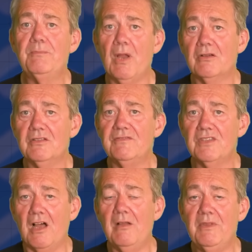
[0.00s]
blocks of
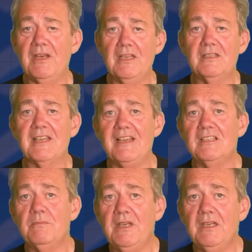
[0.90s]
time that it
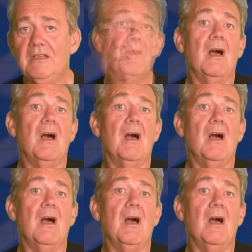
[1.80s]
takes me.